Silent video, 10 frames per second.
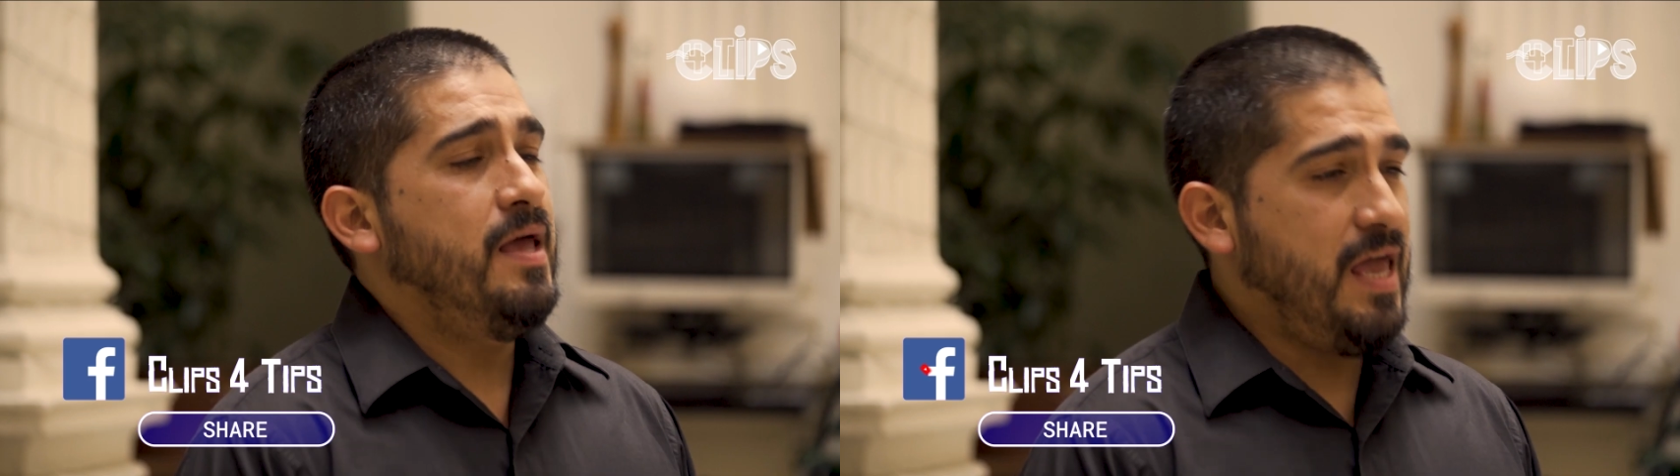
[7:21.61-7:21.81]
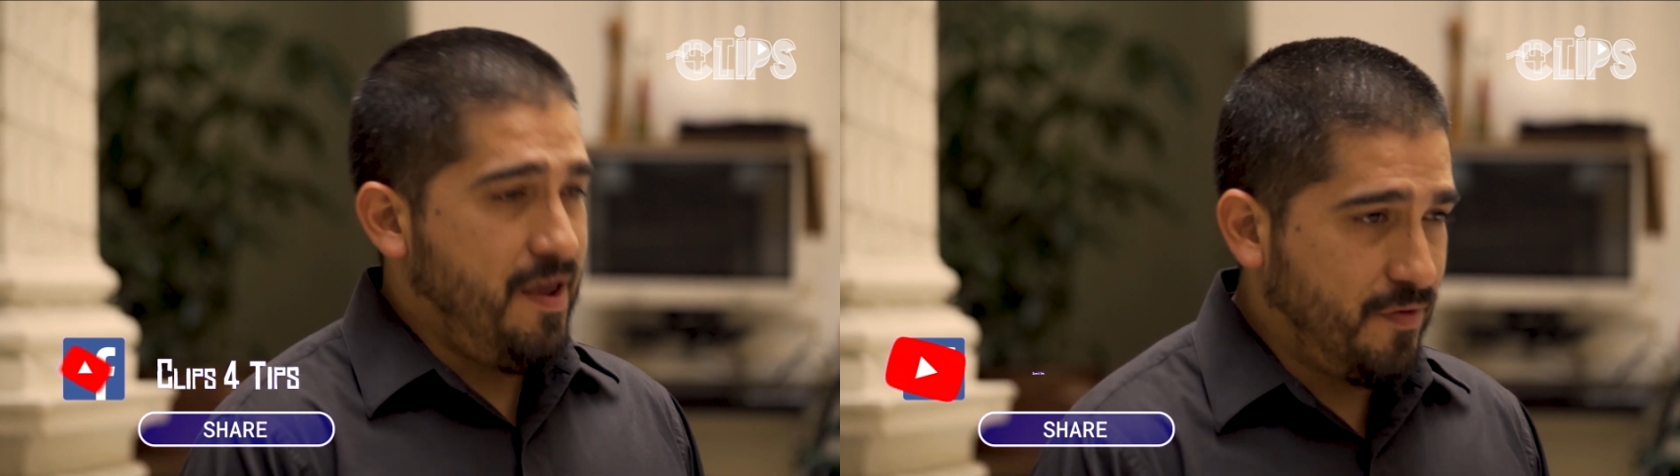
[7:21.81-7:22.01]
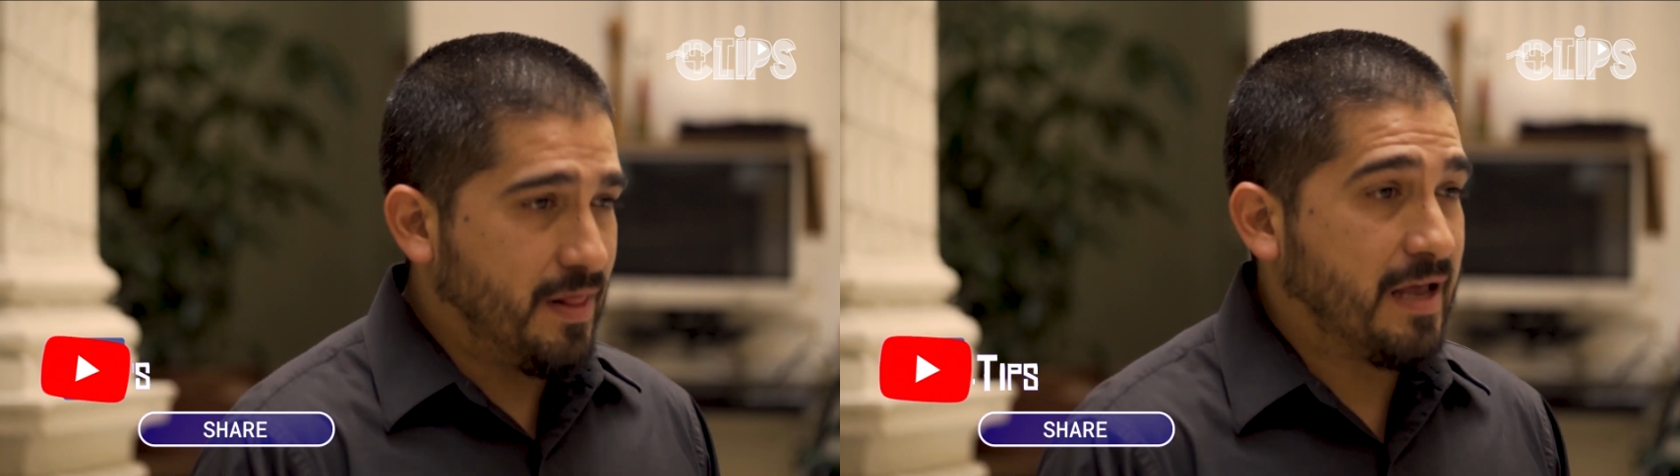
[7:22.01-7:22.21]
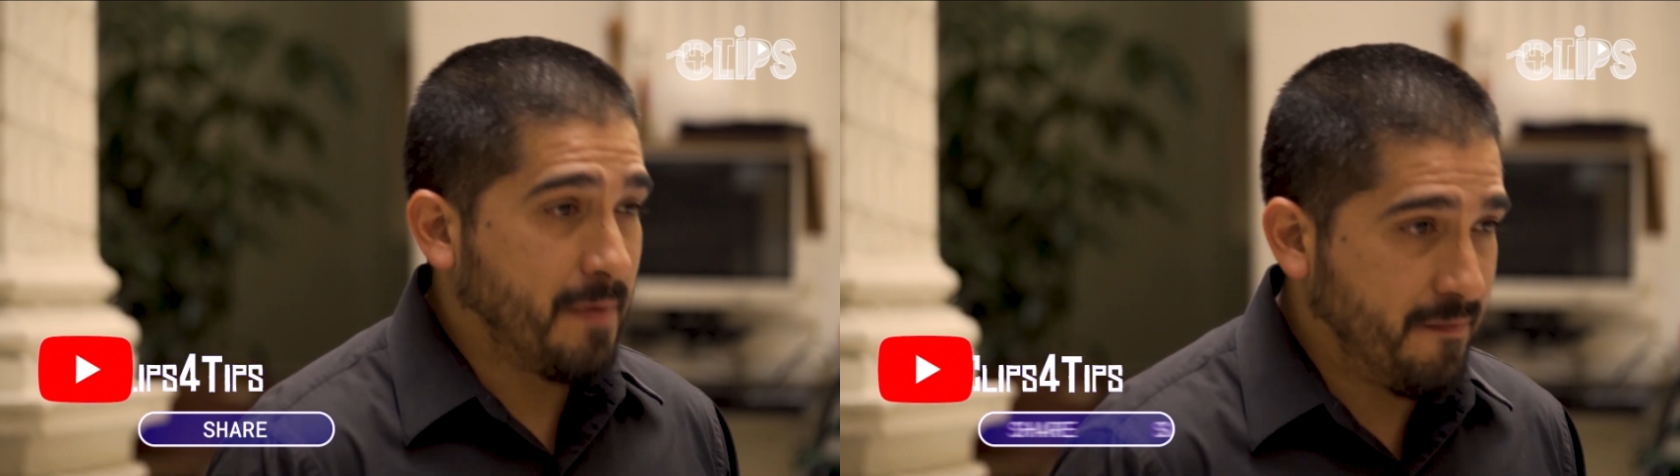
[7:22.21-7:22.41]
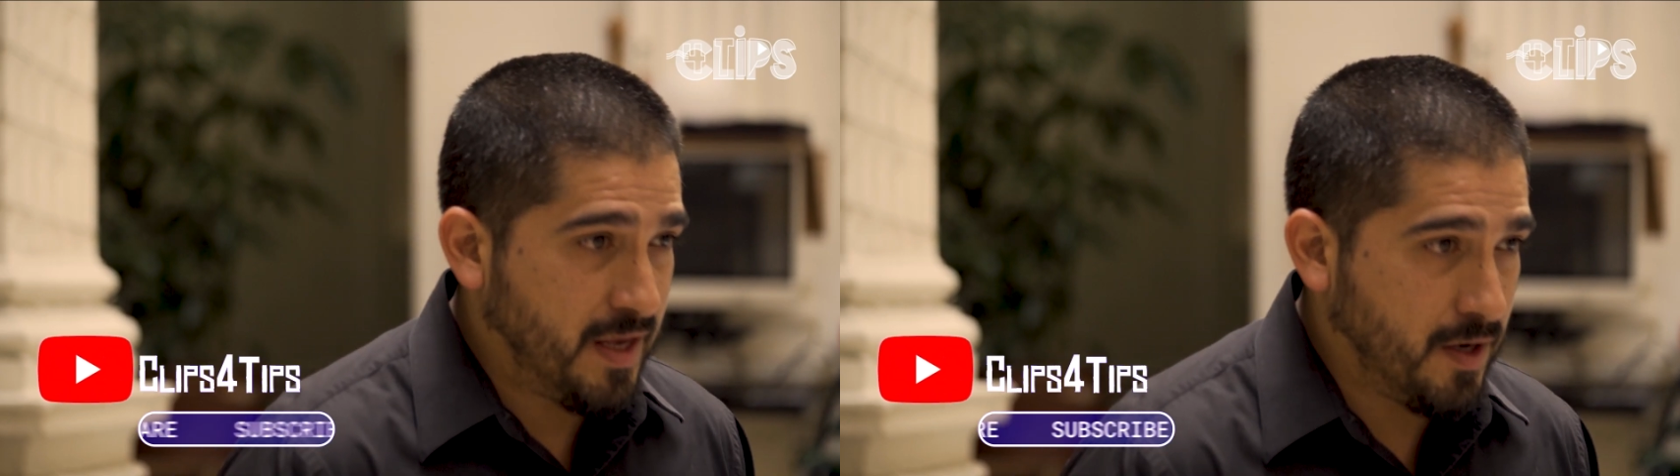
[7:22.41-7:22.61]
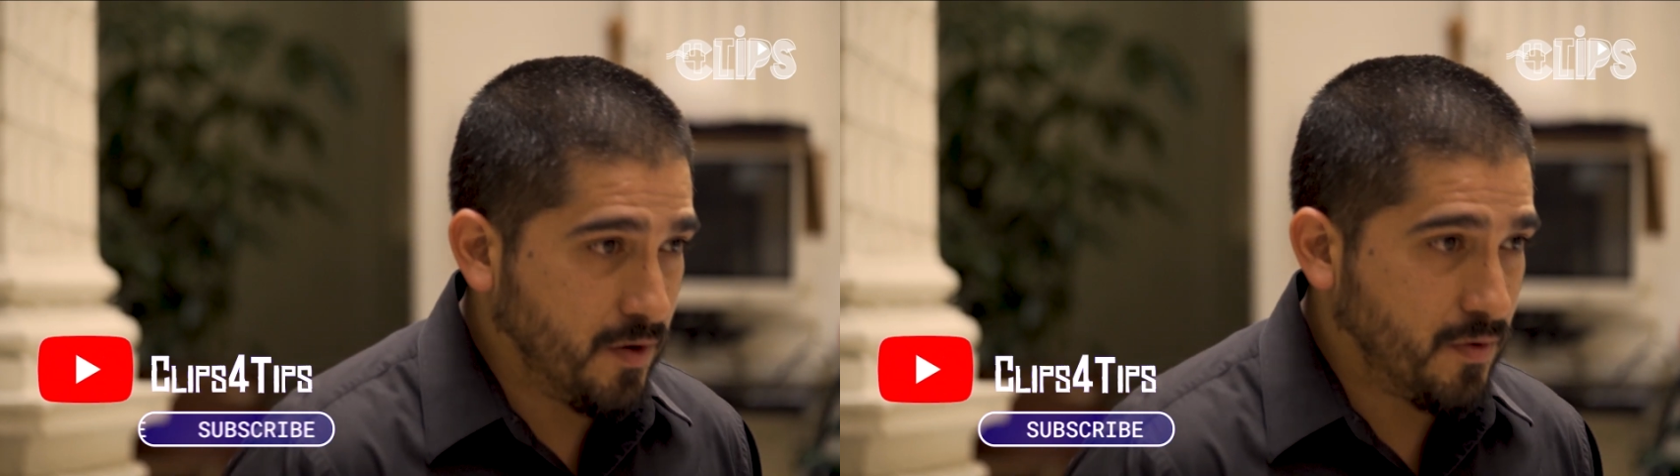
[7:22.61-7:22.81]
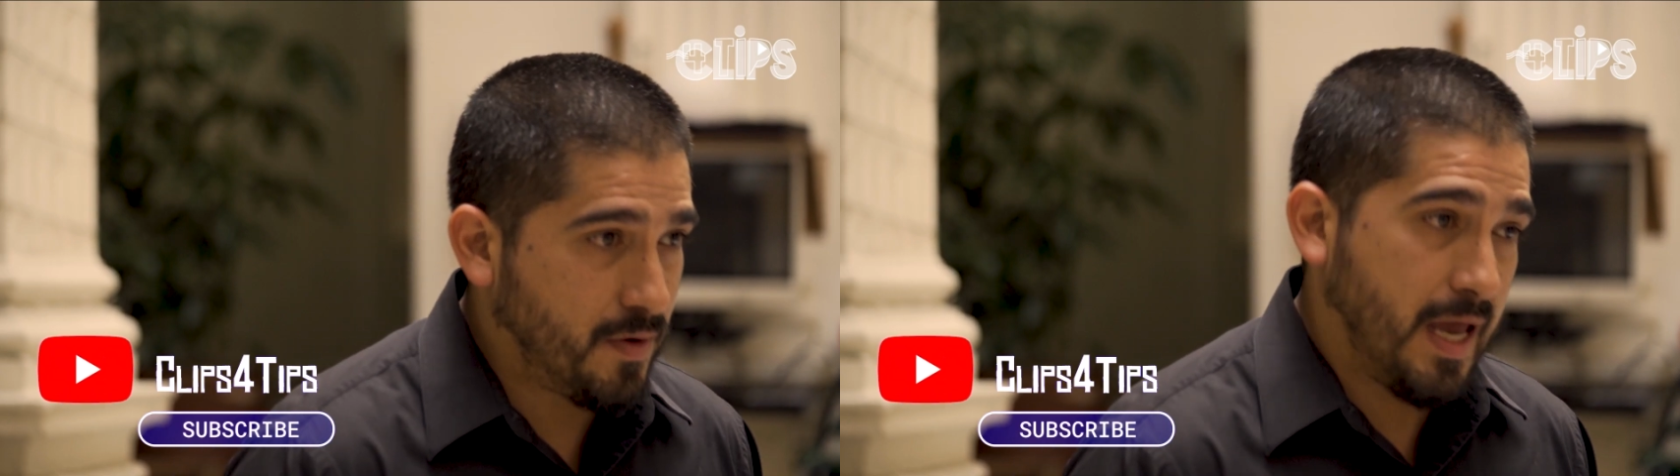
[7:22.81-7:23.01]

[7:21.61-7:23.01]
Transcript: If you liked my video